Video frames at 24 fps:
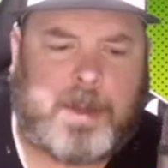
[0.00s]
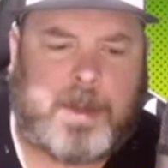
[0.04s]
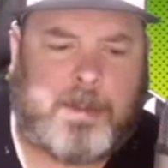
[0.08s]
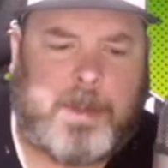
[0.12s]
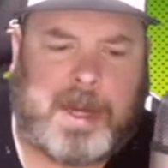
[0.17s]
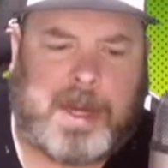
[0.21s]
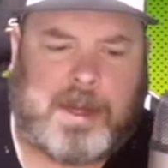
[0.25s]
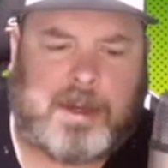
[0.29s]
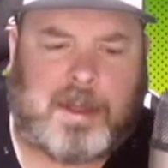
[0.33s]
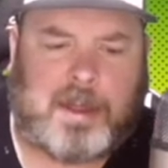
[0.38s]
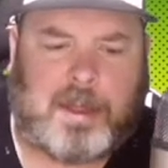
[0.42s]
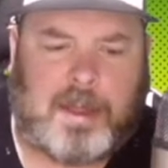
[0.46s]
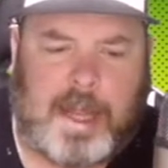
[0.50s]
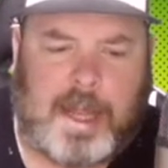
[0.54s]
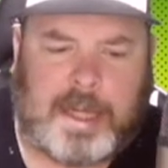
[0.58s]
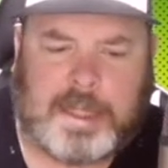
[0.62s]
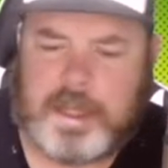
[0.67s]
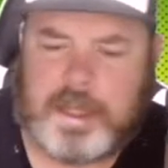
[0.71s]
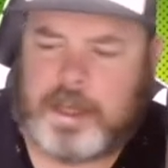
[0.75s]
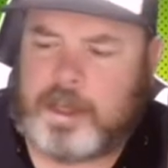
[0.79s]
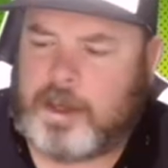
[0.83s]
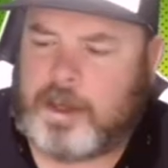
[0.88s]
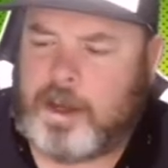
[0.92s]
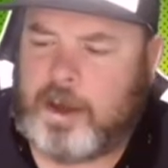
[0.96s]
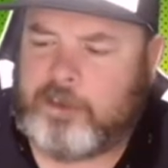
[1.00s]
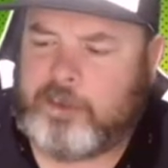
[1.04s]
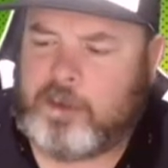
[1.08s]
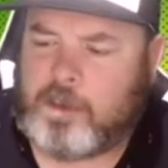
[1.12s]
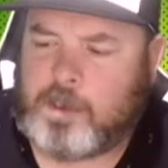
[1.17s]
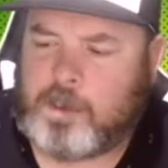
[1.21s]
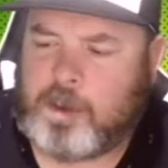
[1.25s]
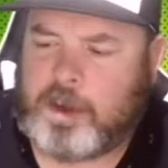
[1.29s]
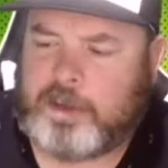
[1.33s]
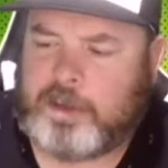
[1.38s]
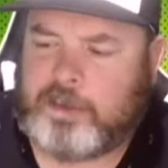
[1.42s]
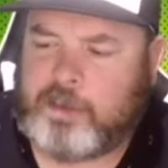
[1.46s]
I paid less than cover
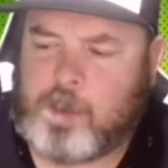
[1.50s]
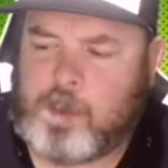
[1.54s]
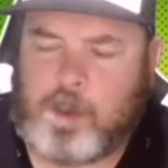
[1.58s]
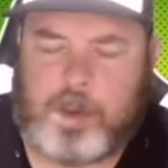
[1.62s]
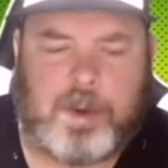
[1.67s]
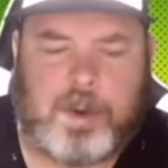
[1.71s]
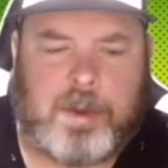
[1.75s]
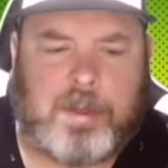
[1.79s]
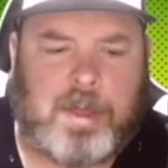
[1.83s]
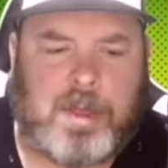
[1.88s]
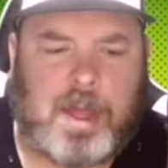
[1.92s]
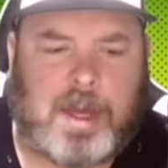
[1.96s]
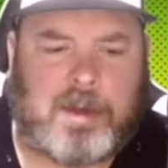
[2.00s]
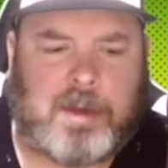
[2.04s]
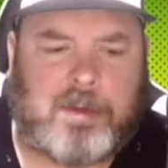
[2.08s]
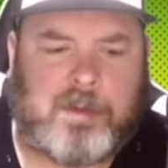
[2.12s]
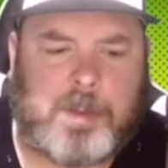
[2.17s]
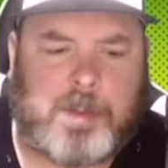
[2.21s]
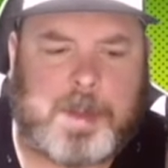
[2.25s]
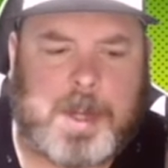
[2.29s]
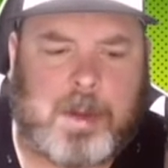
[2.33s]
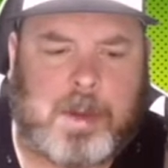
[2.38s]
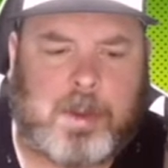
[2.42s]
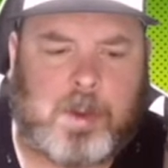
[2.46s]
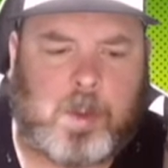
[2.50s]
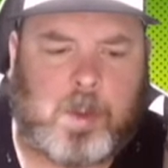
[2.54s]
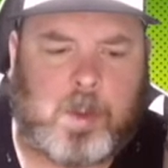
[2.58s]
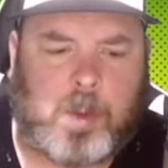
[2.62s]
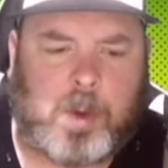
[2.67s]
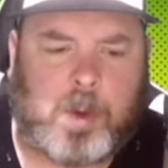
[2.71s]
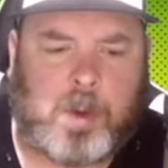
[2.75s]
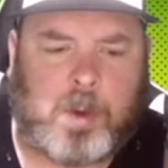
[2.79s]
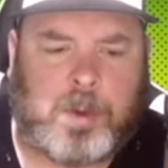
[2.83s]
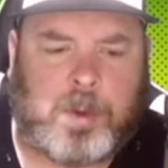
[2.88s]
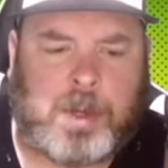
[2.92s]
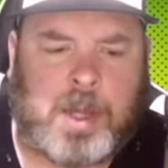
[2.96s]
price for it on Thanks from Another
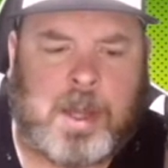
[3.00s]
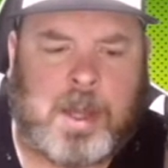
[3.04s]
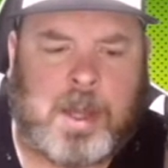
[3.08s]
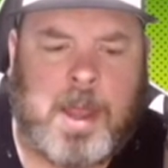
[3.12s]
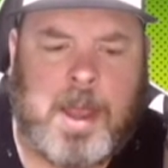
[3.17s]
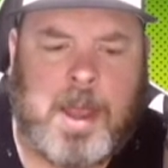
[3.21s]
World